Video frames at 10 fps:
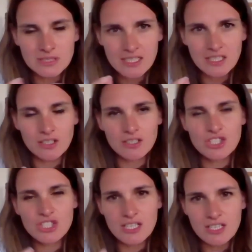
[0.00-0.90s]
like
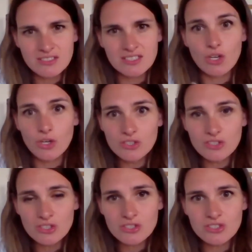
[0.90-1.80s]
shells and
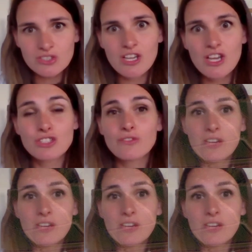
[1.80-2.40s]
oysters. So